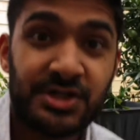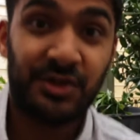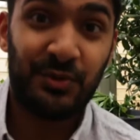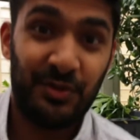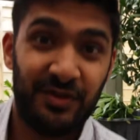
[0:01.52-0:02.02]

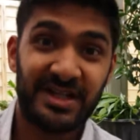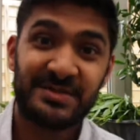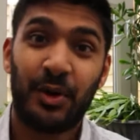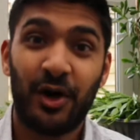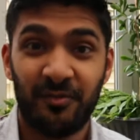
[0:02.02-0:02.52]
So the next
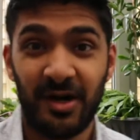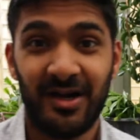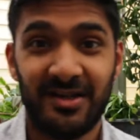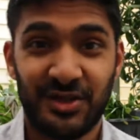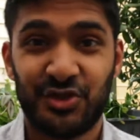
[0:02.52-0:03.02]
part of
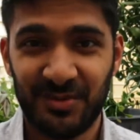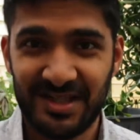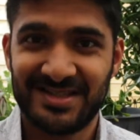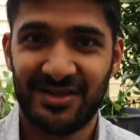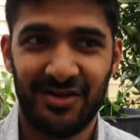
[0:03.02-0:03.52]
my social
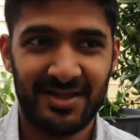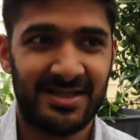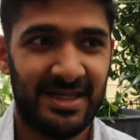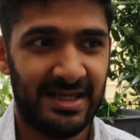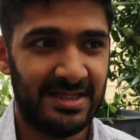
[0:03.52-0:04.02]
media
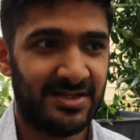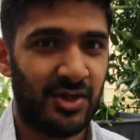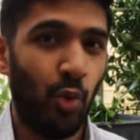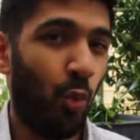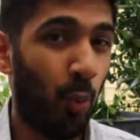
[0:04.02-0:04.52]
series is
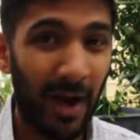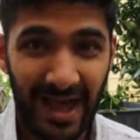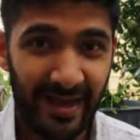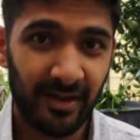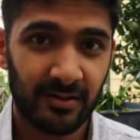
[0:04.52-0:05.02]

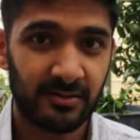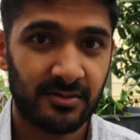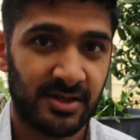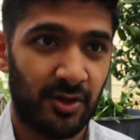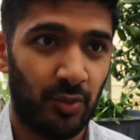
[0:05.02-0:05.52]
where.
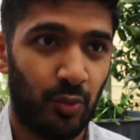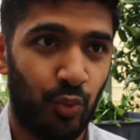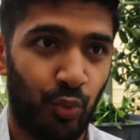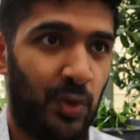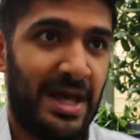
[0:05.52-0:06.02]
So
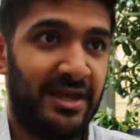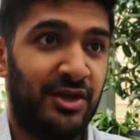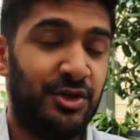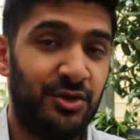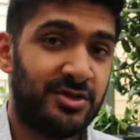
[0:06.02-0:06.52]
where
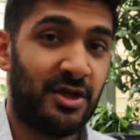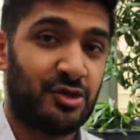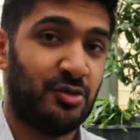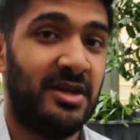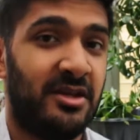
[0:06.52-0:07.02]
can you use
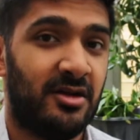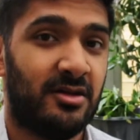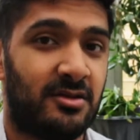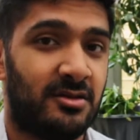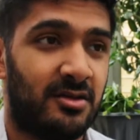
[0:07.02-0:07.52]
social media?
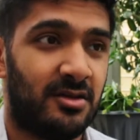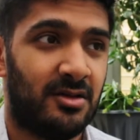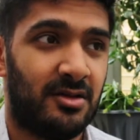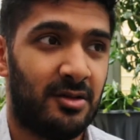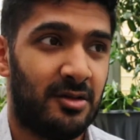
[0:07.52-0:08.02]

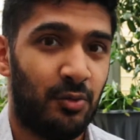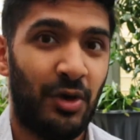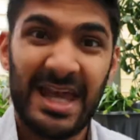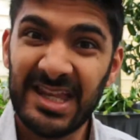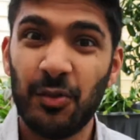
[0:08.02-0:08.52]

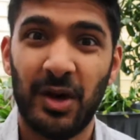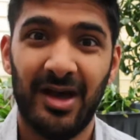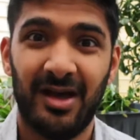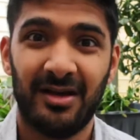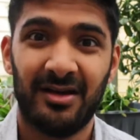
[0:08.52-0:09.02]
Well, anywhere.
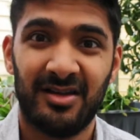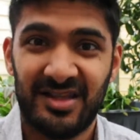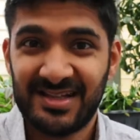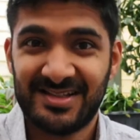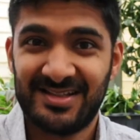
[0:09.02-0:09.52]

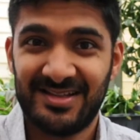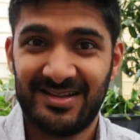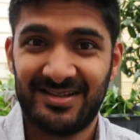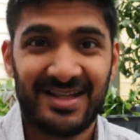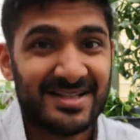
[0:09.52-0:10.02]
That's
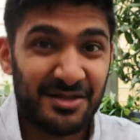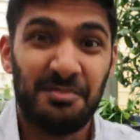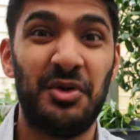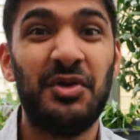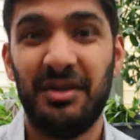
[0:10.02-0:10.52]
the
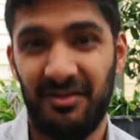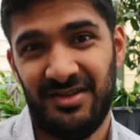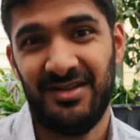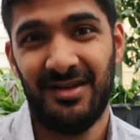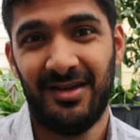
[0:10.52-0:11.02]
beauty of
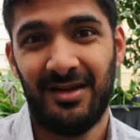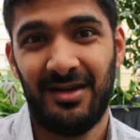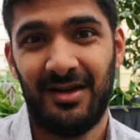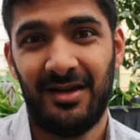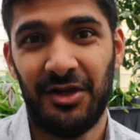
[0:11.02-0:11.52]
it.
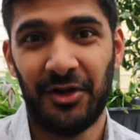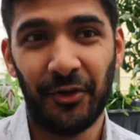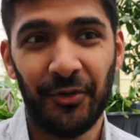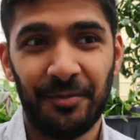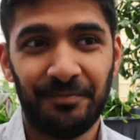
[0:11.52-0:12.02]
You
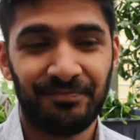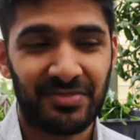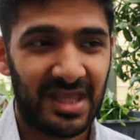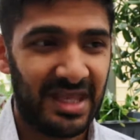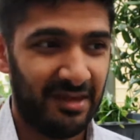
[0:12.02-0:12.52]
know,
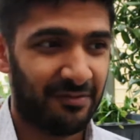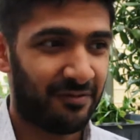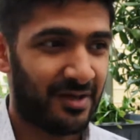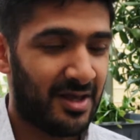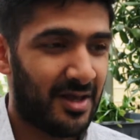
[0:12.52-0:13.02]
if